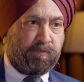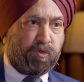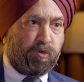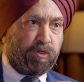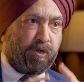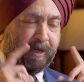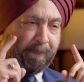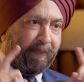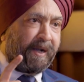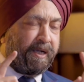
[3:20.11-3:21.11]
So your
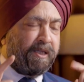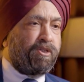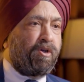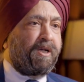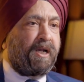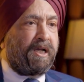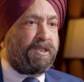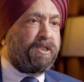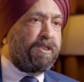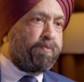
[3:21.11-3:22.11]
dependence on
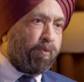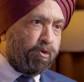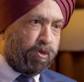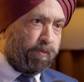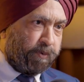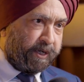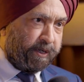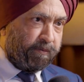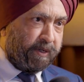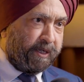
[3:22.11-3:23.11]
glasses
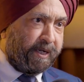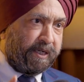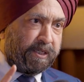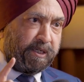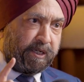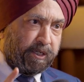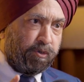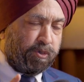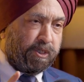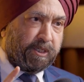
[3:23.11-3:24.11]
post-operatively gets reduced